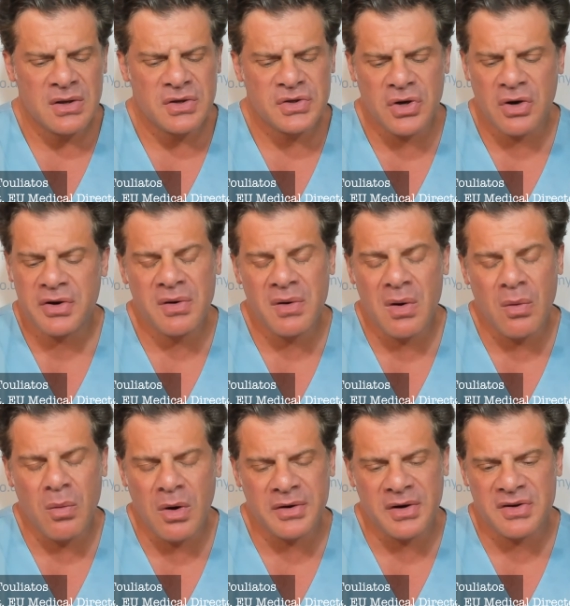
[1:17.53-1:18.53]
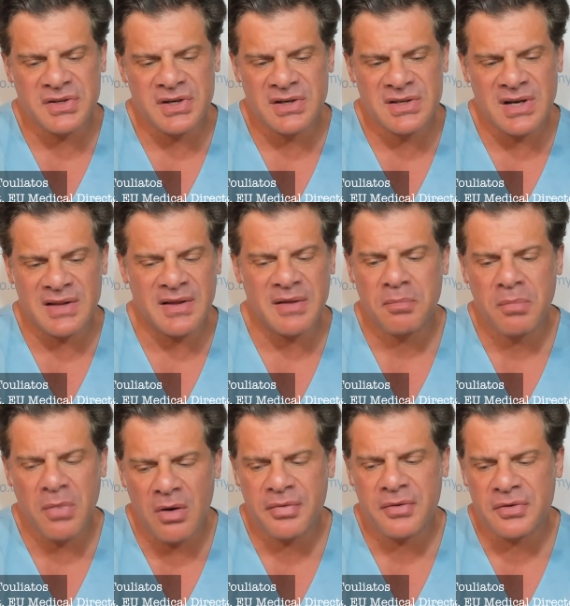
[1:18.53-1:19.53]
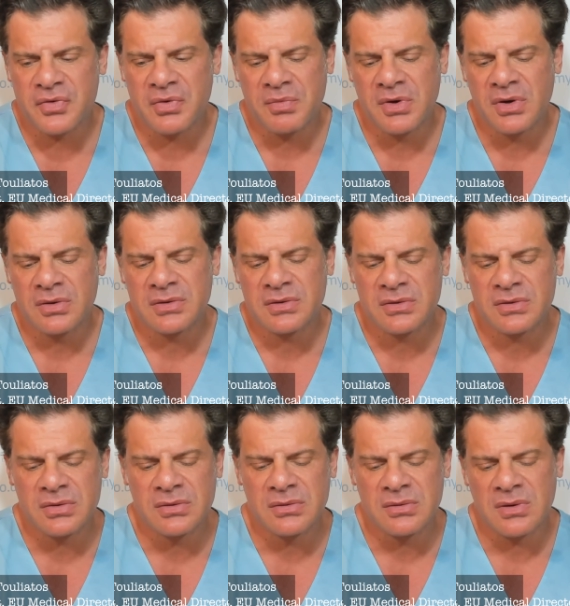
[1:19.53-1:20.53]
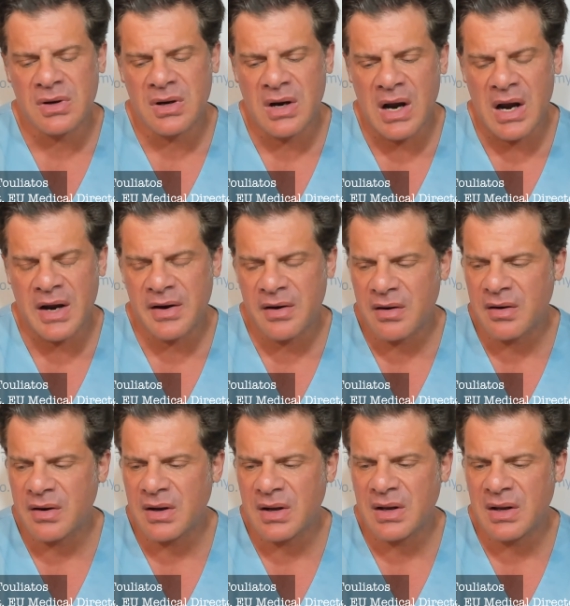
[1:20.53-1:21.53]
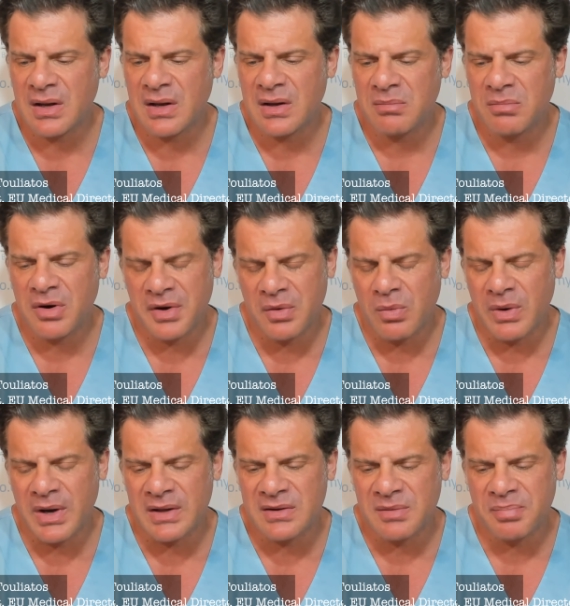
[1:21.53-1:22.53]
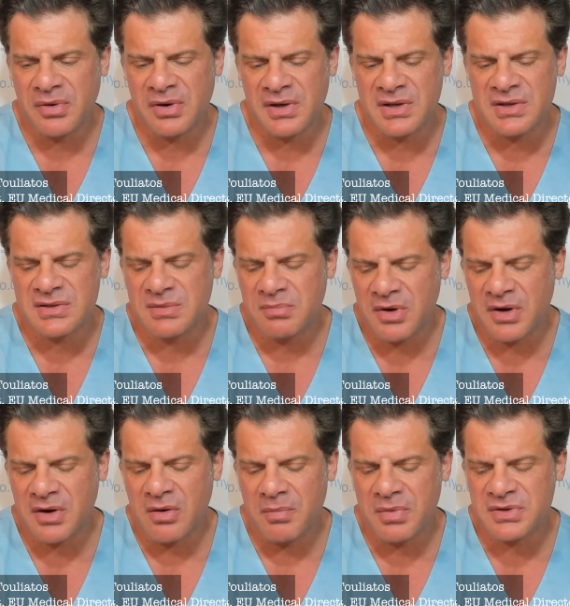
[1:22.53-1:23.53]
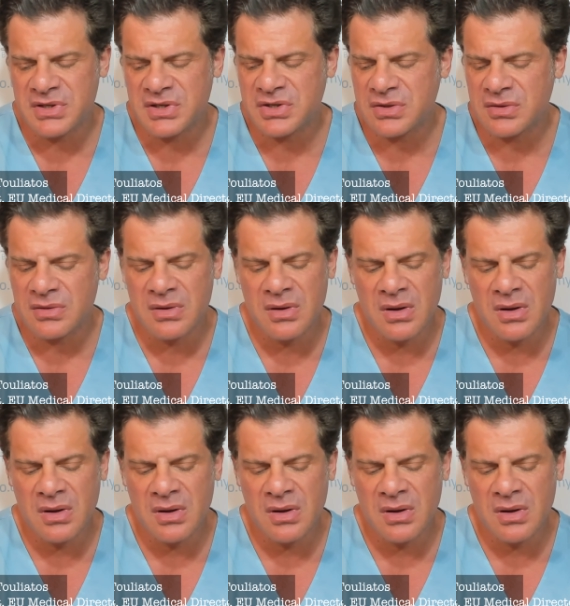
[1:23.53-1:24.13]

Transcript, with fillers: sodium or water as a result, that both contribute to higher uh, body weight. The point is the body composition